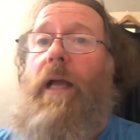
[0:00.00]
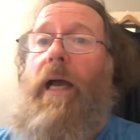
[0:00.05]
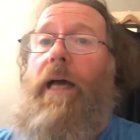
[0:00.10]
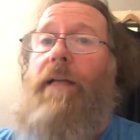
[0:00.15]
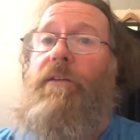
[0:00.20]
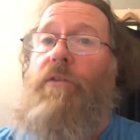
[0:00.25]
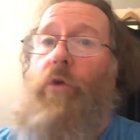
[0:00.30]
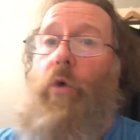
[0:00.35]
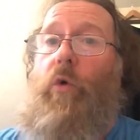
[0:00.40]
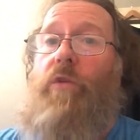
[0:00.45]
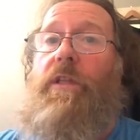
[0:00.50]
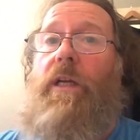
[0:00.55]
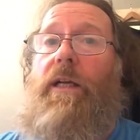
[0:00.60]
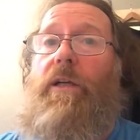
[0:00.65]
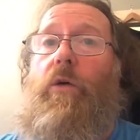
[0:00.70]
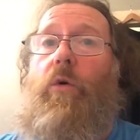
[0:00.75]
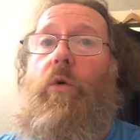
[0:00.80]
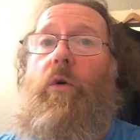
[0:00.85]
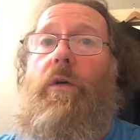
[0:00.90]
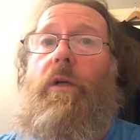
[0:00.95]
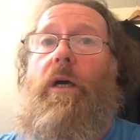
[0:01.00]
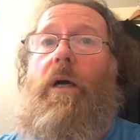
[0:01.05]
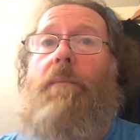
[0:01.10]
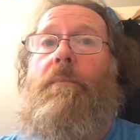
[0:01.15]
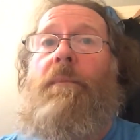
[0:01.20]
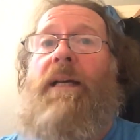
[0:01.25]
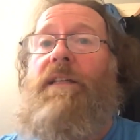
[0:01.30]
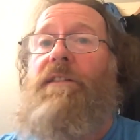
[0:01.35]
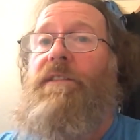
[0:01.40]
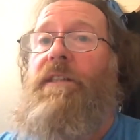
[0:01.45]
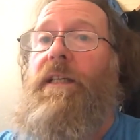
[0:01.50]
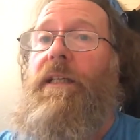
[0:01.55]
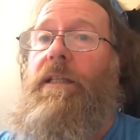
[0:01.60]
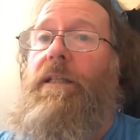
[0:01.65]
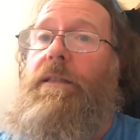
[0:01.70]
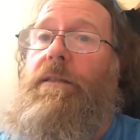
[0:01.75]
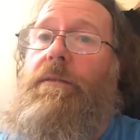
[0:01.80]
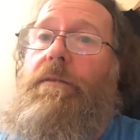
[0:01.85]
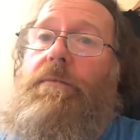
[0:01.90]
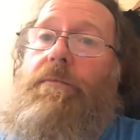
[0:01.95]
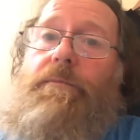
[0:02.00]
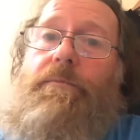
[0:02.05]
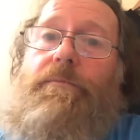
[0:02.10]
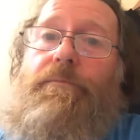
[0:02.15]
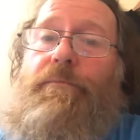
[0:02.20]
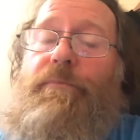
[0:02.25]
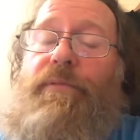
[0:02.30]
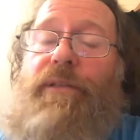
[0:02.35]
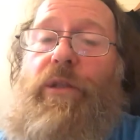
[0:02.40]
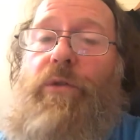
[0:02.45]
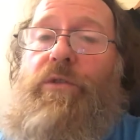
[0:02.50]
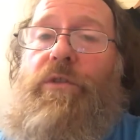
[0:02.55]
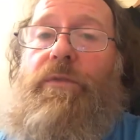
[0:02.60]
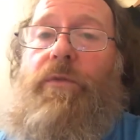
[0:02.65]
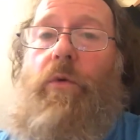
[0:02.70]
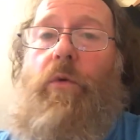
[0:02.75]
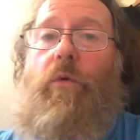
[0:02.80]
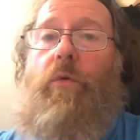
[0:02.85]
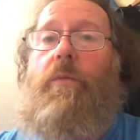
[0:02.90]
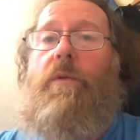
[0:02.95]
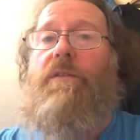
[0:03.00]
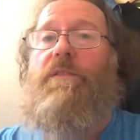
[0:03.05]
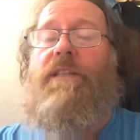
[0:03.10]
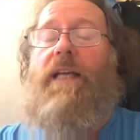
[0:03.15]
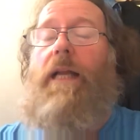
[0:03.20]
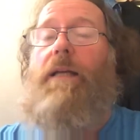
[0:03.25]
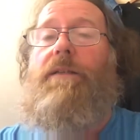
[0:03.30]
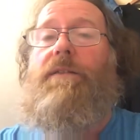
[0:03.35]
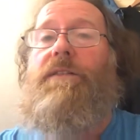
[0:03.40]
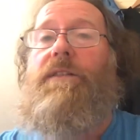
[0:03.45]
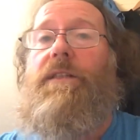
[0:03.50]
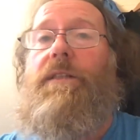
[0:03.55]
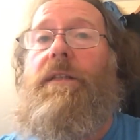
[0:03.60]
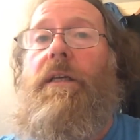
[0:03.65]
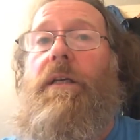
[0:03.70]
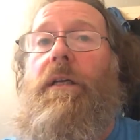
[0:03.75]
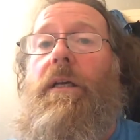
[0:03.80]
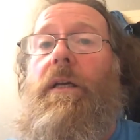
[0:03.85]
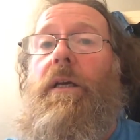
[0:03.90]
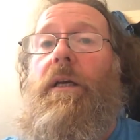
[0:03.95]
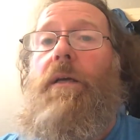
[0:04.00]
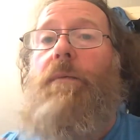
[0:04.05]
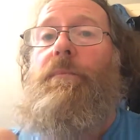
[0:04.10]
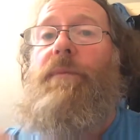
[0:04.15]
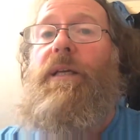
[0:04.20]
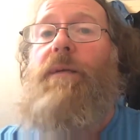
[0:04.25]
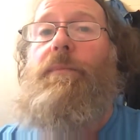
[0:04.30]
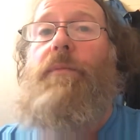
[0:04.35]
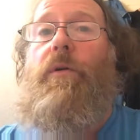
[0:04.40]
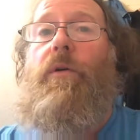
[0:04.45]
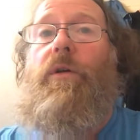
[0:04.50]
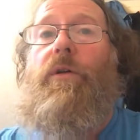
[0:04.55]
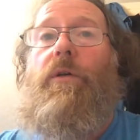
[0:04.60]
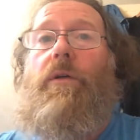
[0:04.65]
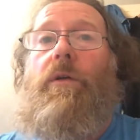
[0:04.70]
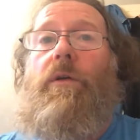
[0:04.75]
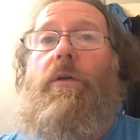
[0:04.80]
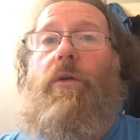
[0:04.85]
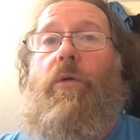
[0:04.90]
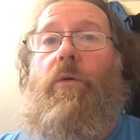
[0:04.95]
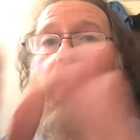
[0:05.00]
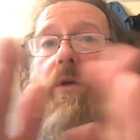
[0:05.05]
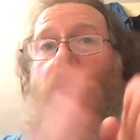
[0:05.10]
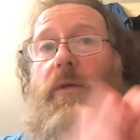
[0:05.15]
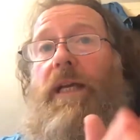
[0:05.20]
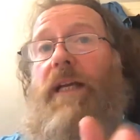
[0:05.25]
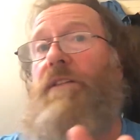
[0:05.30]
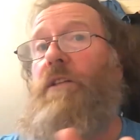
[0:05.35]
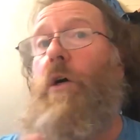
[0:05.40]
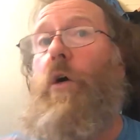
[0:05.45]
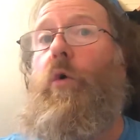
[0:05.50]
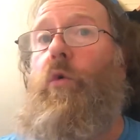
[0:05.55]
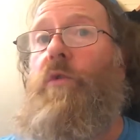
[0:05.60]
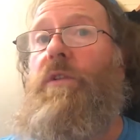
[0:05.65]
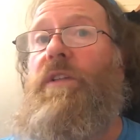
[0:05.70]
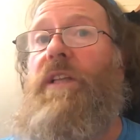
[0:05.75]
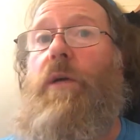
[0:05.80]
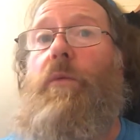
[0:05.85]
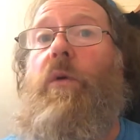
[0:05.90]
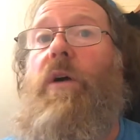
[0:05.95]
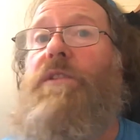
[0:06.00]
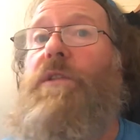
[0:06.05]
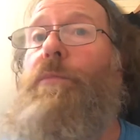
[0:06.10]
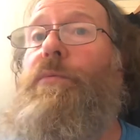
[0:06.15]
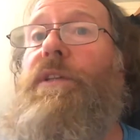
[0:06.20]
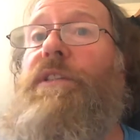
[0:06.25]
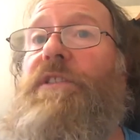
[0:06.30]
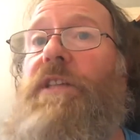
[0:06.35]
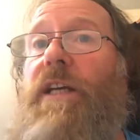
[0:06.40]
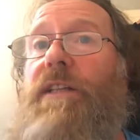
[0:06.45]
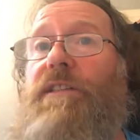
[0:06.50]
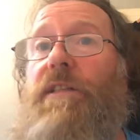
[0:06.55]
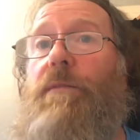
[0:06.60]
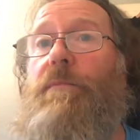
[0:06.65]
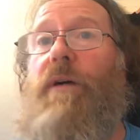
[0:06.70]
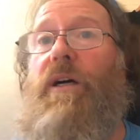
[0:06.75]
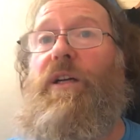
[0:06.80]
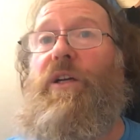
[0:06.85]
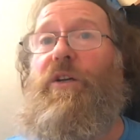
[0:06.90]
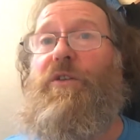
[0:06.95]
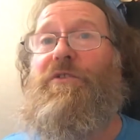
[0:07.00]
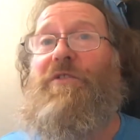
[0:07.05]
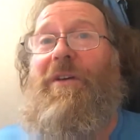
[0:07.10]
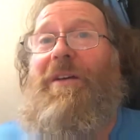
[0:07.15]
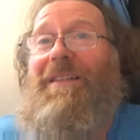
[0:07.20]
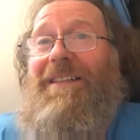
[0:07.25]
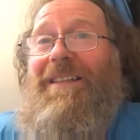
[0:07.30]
of course, like all amazing, beautiful, talented people who get old, they weren't appreciated by us.